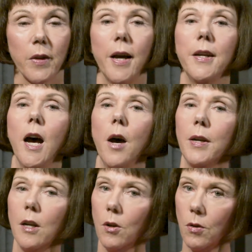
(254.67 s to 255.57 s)
and how
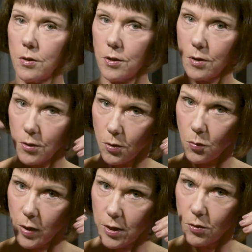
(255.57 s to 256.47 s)
it looks to you
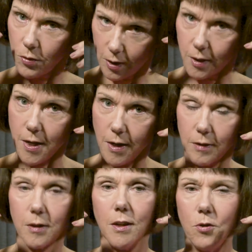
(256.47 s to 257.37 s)
when you see
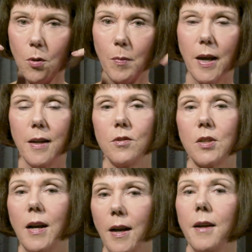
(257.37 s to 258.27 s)
it in your mind's
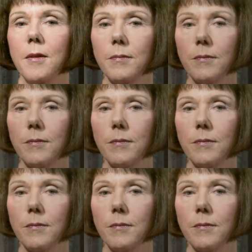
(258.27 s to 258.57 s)
eye.